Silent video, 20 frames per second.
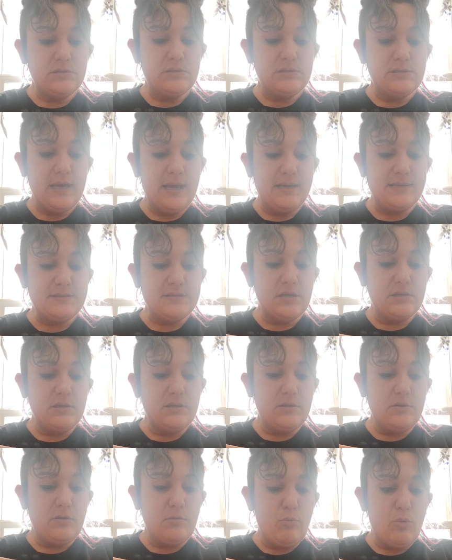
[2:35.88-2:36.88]
Takes a
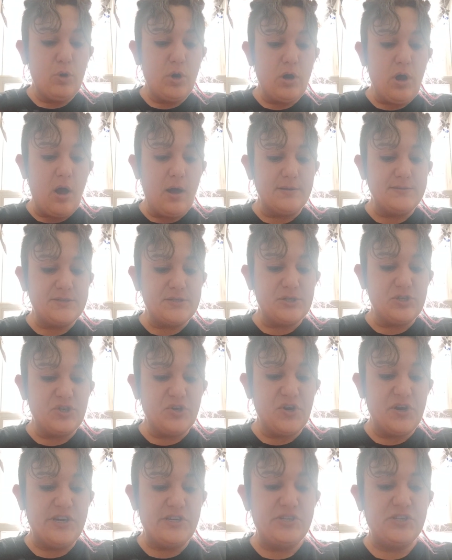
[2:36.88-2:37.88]
little more
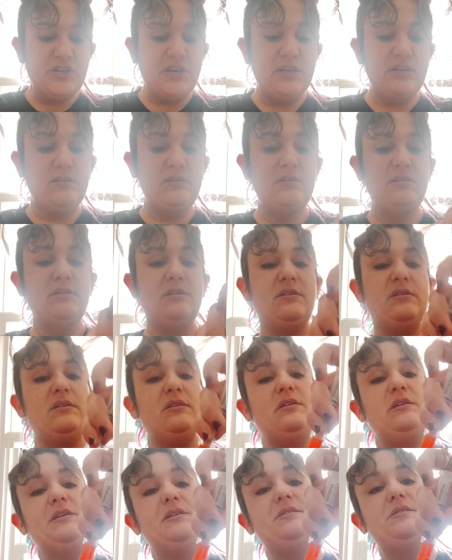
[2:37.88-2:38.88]
concentration
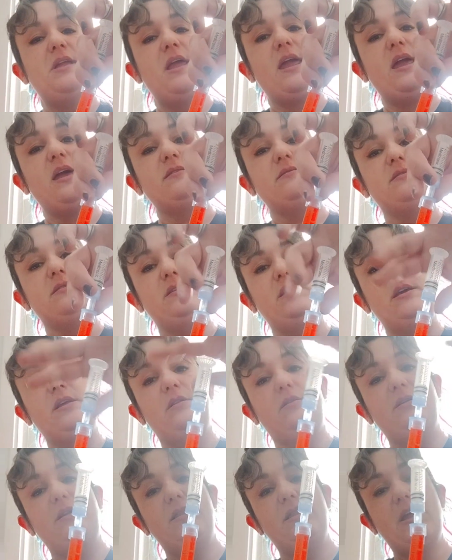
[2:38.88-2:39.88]
to get the
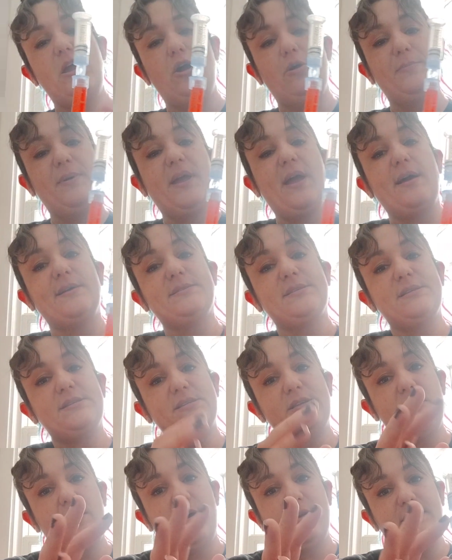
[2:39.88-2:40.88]
needle in there because
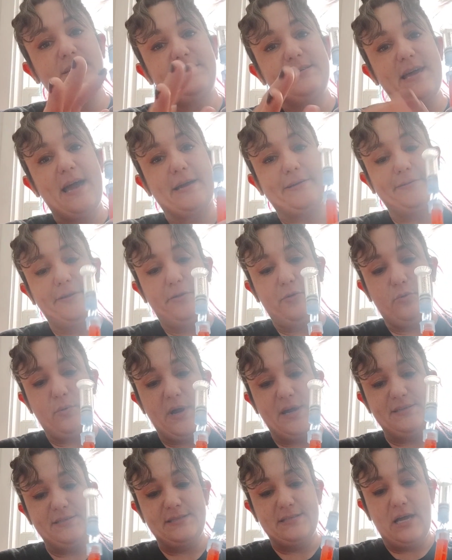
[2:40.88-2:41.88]
it's not exactly the
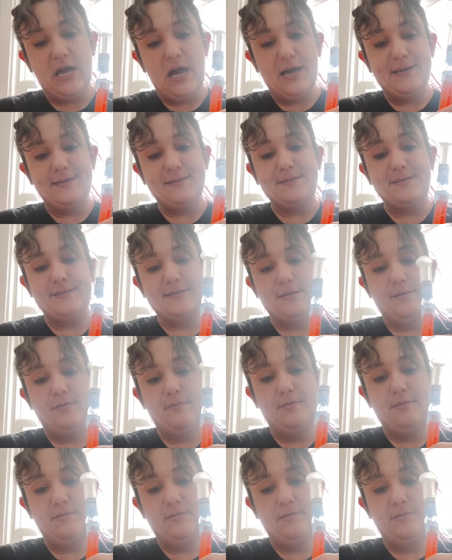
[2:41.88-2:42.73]
right size.